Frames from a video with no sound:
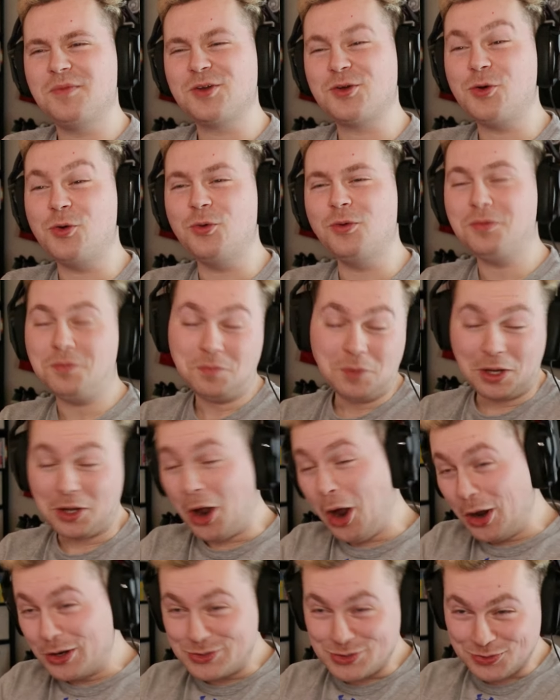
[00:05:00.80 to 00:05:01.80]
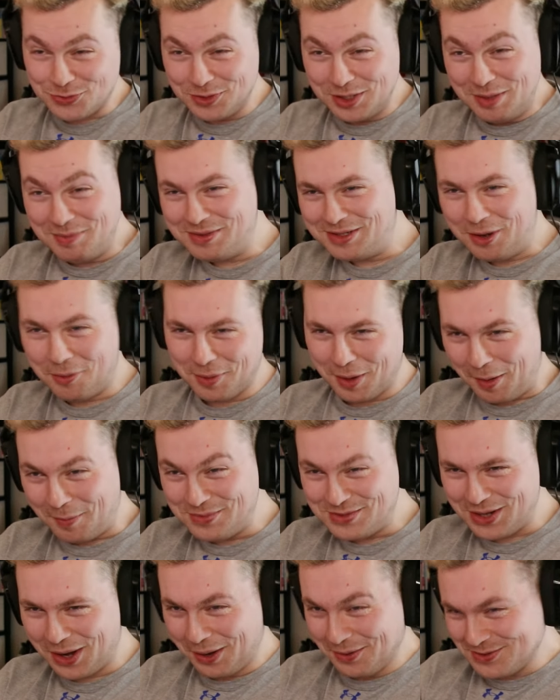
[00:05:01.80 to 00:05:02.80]
Cool like ice cream, you know what I'm
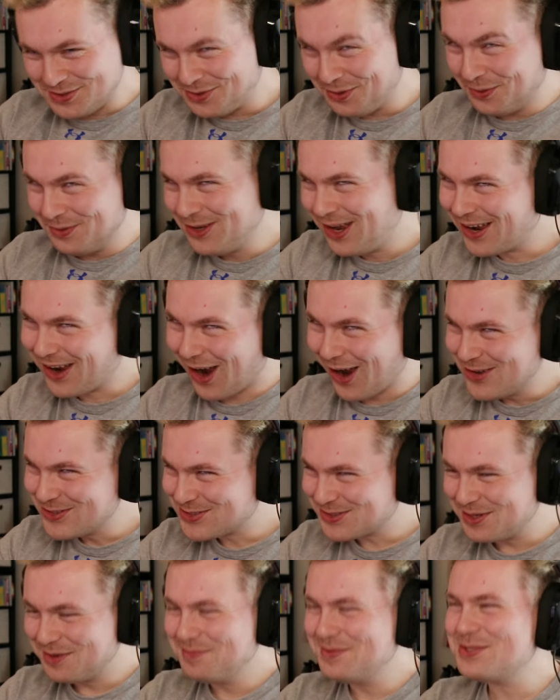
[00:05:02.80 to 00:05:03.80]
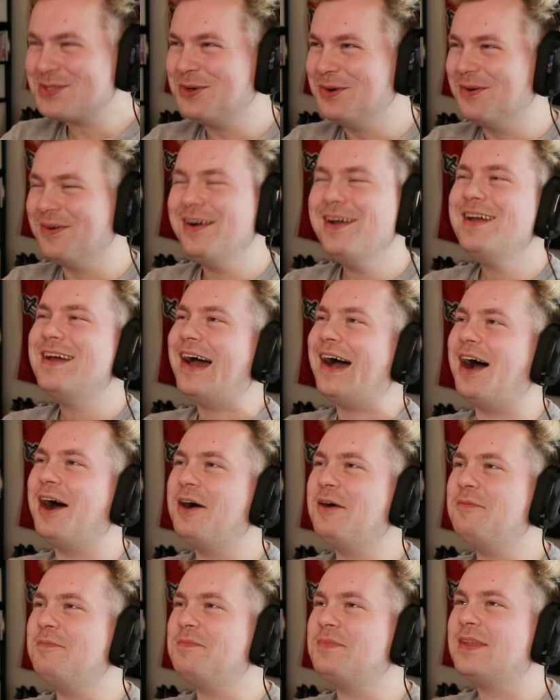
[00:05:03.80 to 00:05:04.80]
saying? It's cool like ice cream, it's cool.
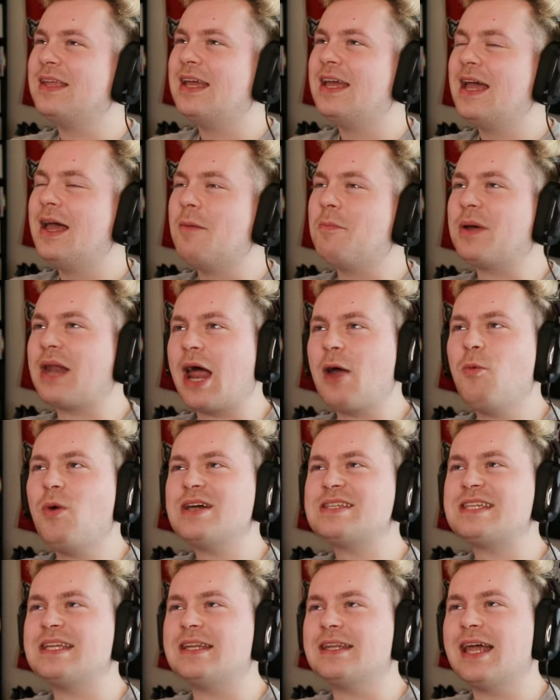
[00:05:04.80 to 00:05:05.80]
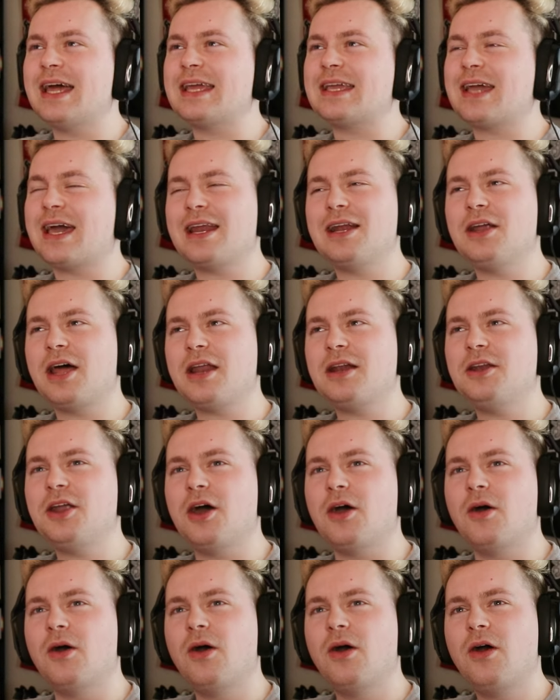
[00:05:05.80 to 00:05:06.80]
But I wasn't like, I don't
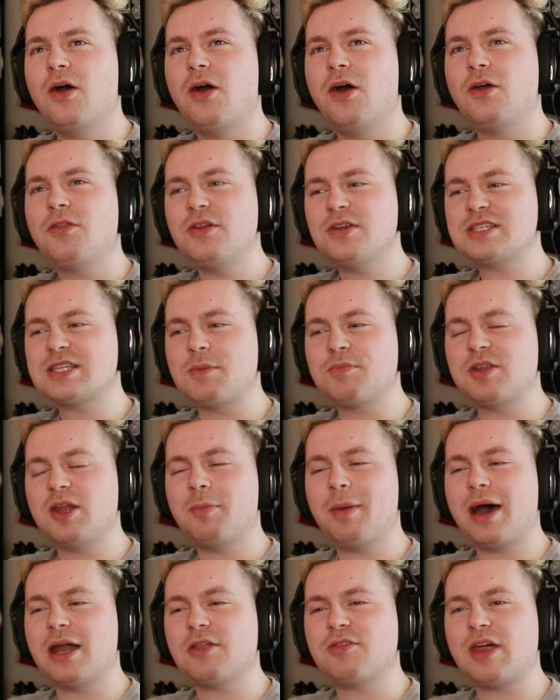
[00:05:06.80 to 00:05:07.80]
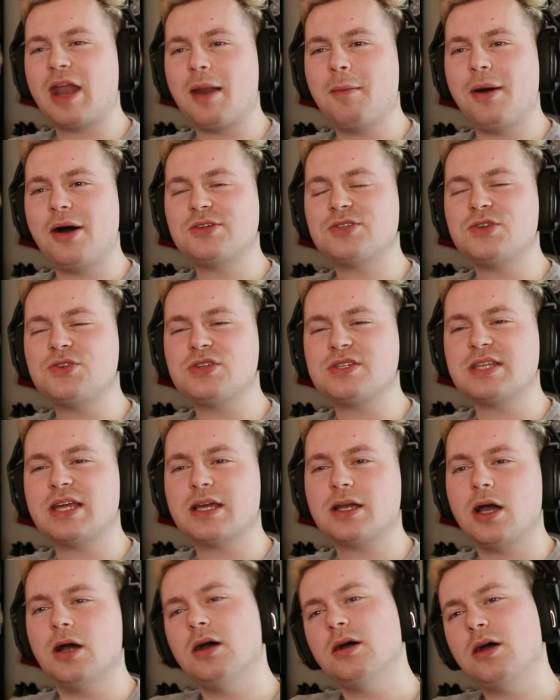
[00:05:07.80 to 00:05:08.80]
know. There's something about it that I'm also just
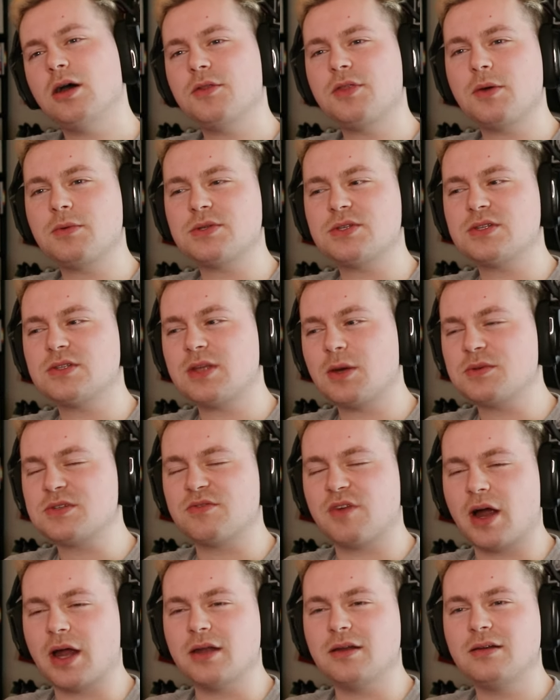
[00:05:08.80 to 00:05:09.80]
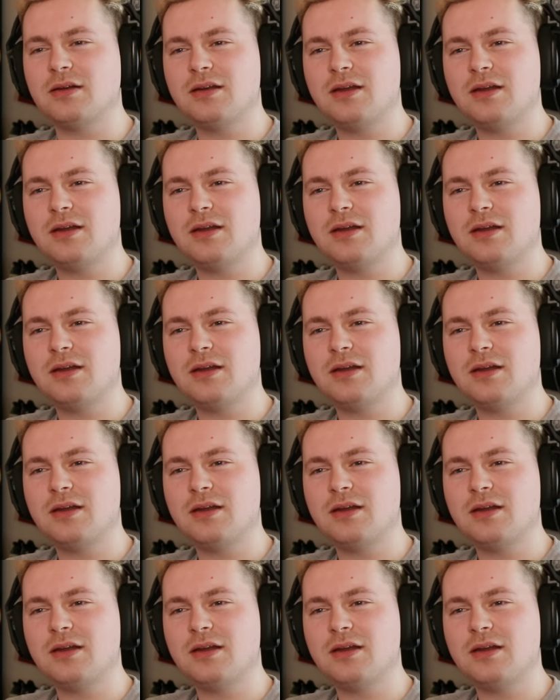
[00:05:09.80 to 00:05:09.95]
like, that was fine.